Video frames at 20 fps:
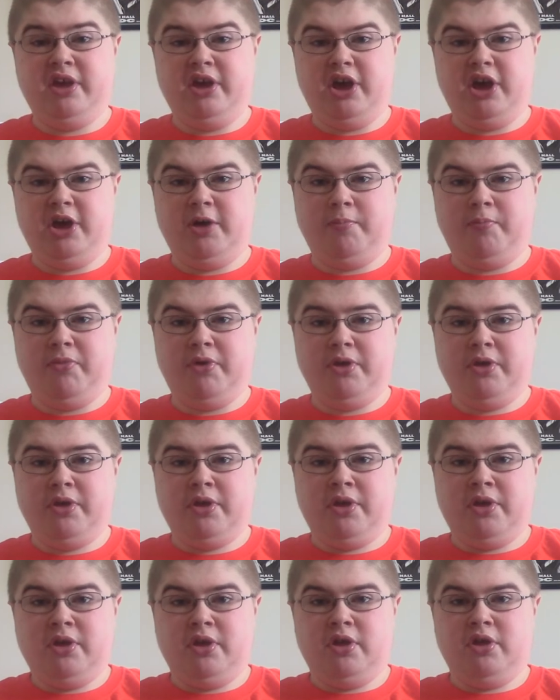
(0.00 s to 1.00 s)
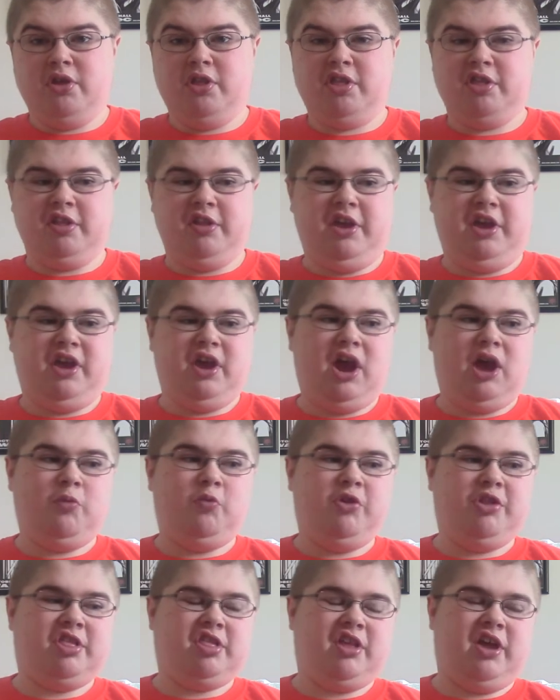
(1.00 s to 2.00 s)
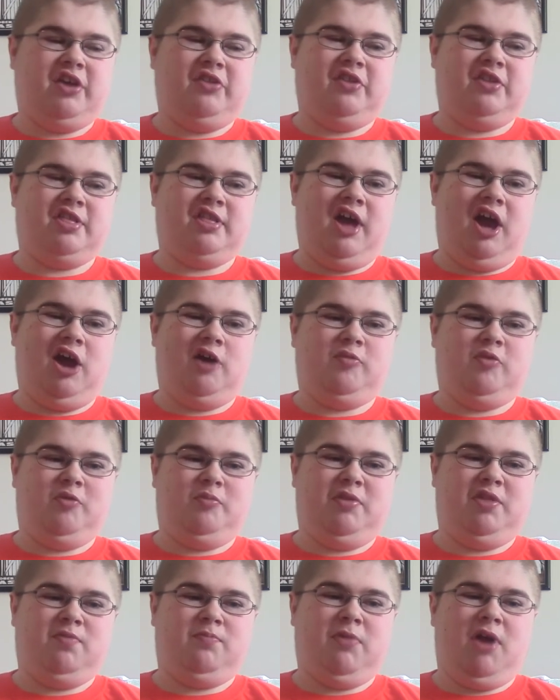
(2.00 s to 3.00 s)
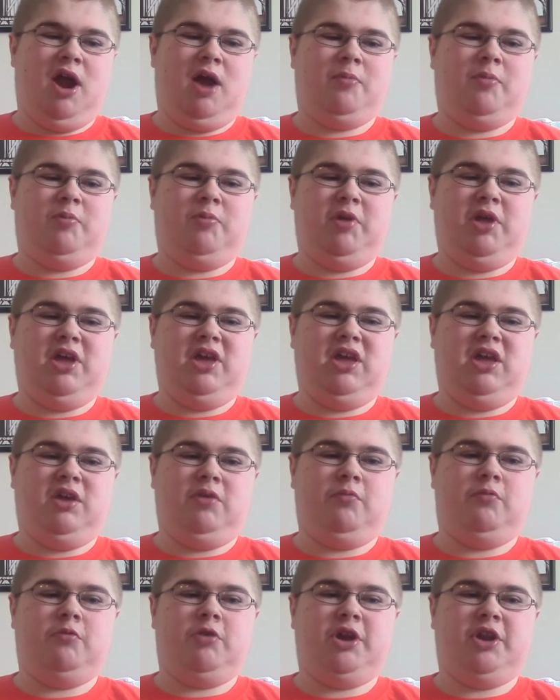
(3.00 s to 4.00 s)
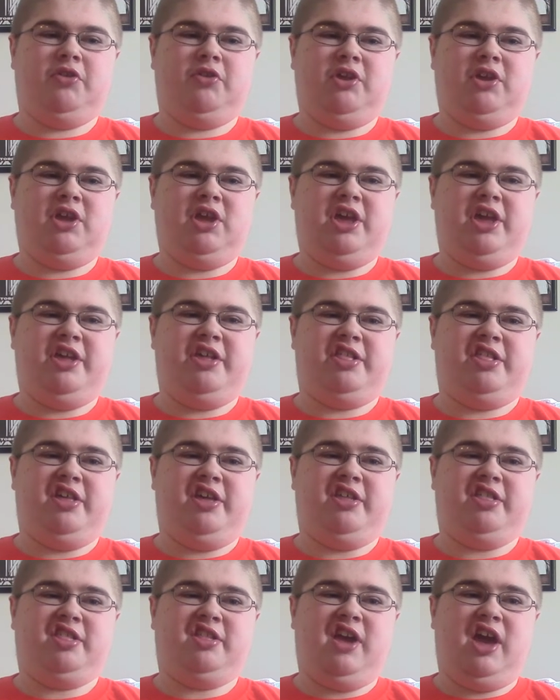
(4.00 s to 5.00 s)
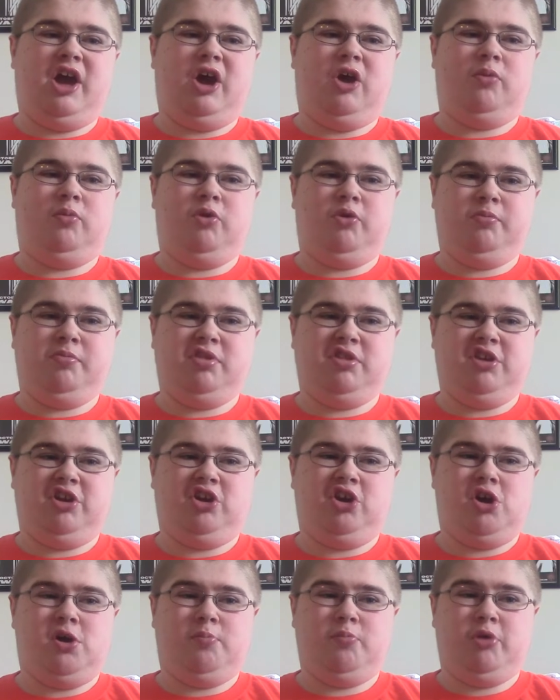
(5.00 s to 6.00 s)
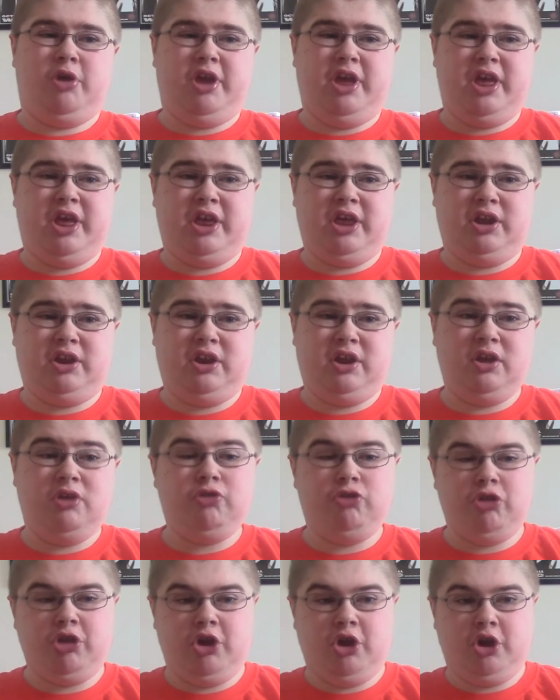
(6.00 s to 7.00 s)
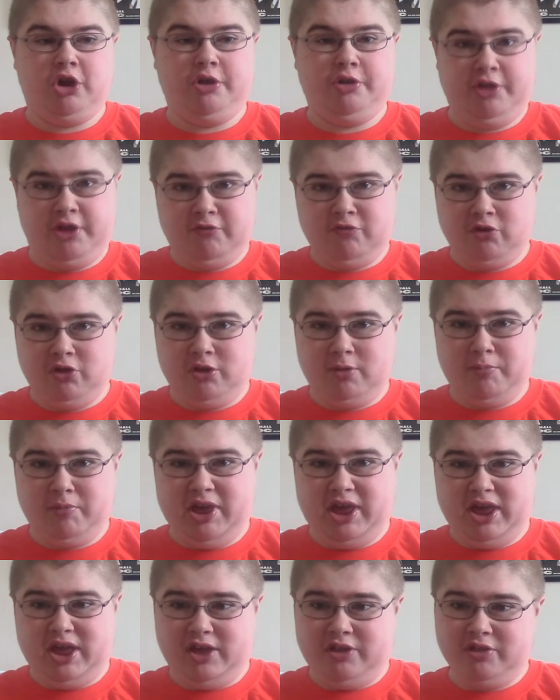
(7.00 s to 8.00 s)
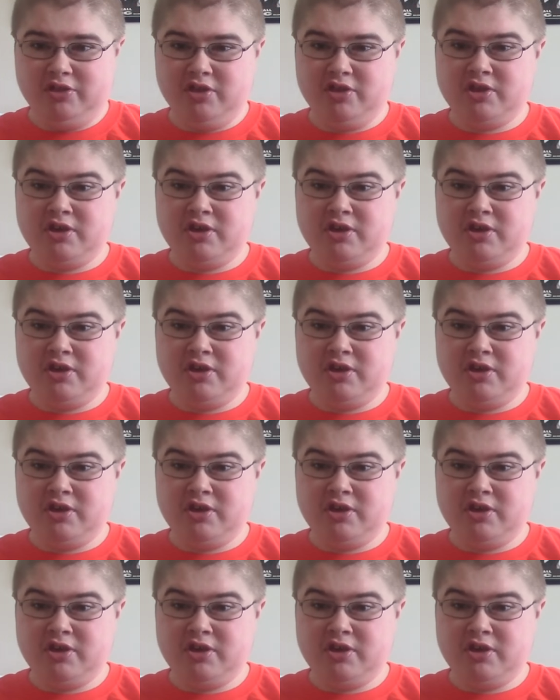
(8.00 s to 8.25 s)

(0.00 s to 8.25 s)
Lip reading: I would say this album is probably one of the easiest albums to comprehend lyrically from the band.